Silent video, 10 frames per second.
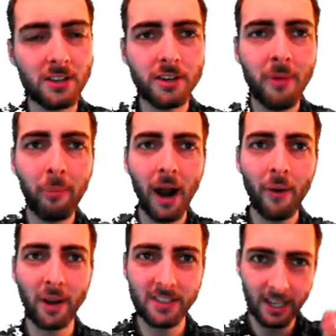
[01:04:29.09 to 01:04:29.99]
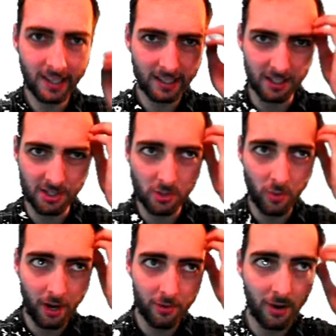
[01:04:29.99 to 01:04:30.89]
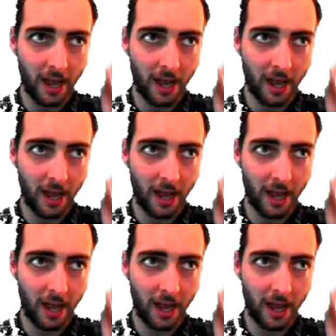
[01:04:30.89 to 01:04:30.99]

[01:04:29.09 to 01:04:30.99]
do you remember how I said like the square root?